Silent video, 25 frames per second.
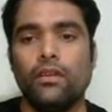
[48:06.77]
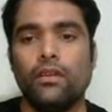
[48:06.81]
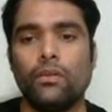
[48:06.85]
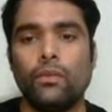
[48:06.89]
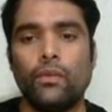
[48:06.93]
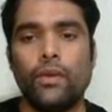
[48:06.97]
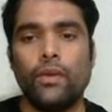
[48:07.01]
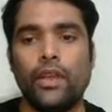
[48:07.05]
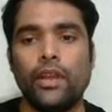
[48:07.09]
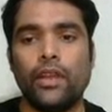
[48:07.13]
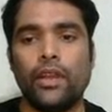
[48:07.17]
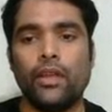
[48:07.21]

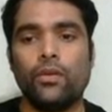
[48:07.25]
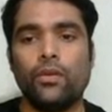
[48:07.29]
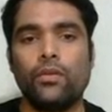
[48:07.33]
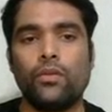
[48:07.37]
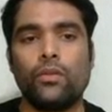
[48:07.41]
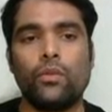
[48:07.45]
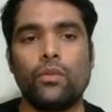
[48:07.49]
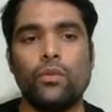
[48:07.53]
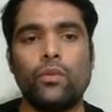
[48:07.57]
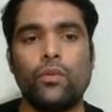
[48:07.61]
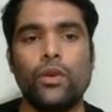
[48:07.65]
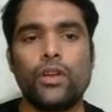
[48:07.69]
Very good.
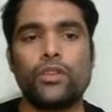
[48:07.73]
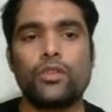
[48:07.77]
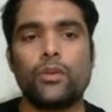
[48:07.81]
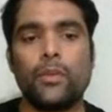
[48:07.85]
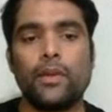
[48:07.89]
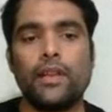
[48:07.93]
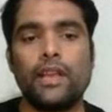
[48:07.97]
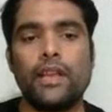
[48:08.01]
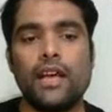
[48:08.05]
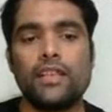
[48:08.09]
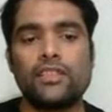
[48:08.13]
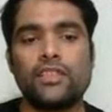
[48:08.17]
What should
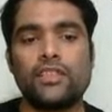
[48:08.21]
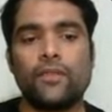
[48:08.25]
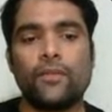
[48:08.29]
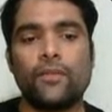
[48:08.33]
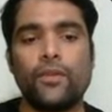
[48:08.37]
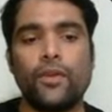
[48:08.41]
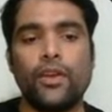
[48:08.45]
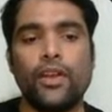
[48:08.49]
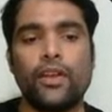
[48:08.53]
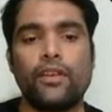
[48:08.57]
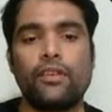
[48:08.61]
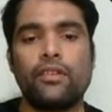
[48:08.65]
be the answer
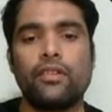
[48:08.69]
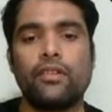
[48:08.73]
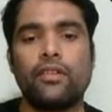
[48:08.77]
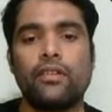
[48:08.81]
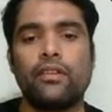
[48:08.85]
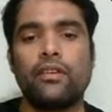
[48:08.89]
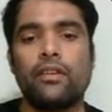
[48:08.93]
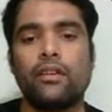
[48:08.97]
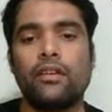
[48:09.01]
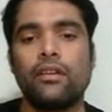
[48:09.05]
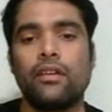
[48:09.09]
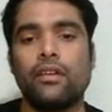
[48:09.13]
for it?
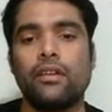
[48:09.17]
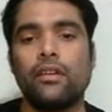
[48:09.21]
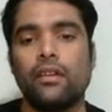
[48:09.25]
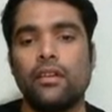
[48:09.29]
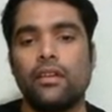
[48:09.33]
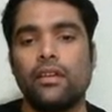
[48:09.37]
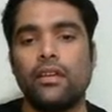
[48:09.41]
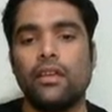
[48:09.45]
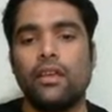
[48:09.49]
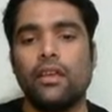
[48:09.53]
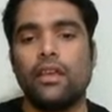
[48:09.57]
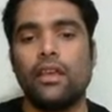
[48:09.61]

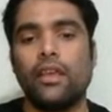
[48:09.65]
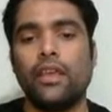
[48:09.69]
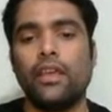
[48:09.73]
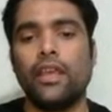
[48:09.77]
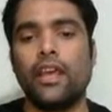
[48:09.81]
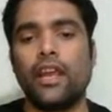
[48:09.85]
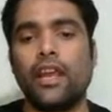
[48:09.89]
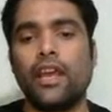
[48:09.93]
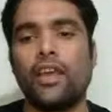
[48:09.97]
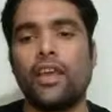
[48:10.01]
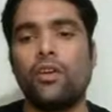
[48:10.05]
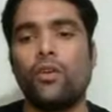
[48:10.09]

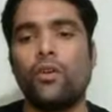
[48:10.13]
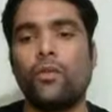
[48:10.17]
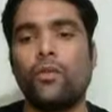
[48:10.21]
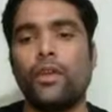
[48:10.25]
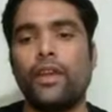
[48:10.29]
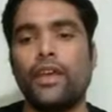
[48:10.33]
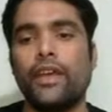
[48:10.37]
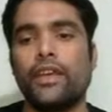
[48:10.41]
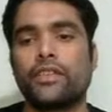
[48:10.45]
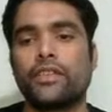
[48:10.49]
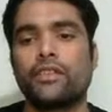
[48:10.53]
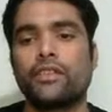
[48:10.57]
Here I go for
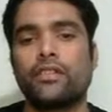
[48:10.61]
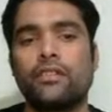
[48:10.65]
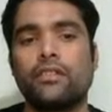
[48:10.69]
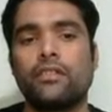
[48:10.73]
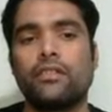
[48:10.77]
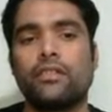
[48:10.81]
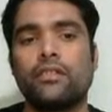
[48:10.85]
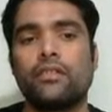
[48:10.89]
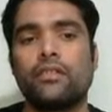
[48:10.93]
next.